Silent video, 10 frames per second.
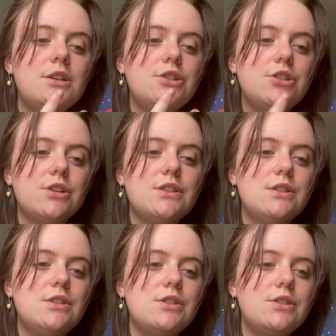
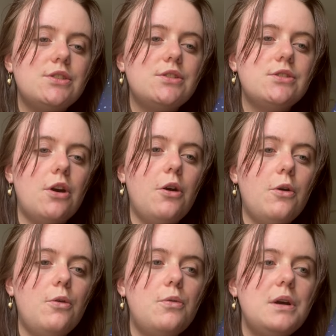just
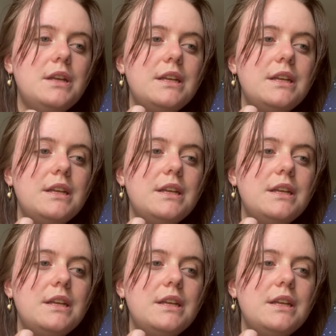so